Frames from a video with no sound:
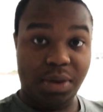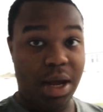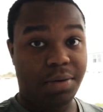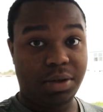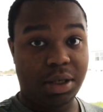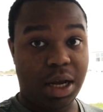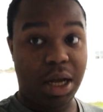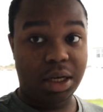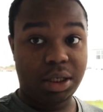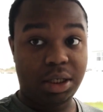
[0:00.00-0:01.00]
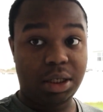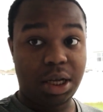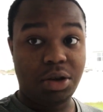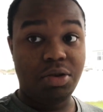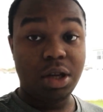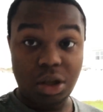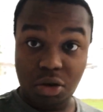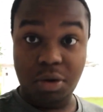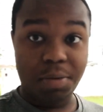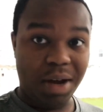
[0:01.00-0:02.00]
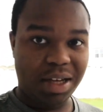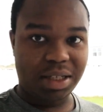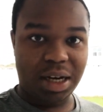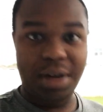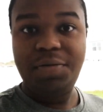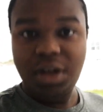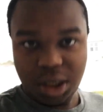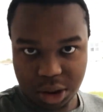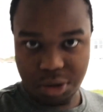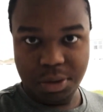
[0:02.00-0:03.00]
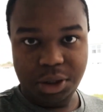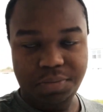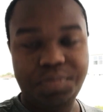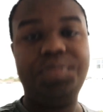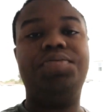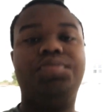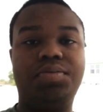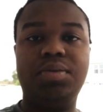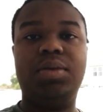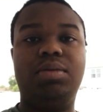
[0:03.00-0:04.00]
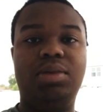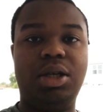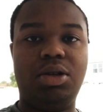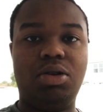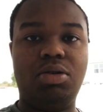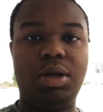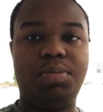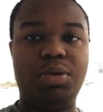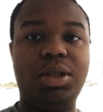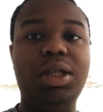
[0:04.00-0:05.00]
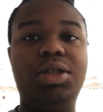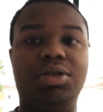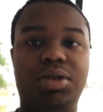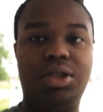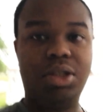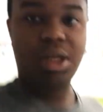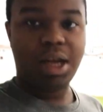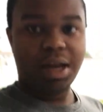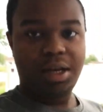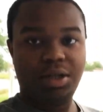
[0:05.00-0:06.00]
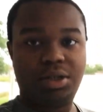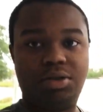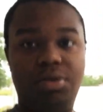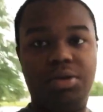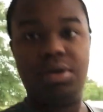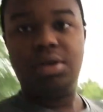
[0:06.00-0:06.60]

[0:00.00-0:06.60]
that was actually say you need to wear a mask. I didn't feel like to, but mandatory procedures just to get in the store.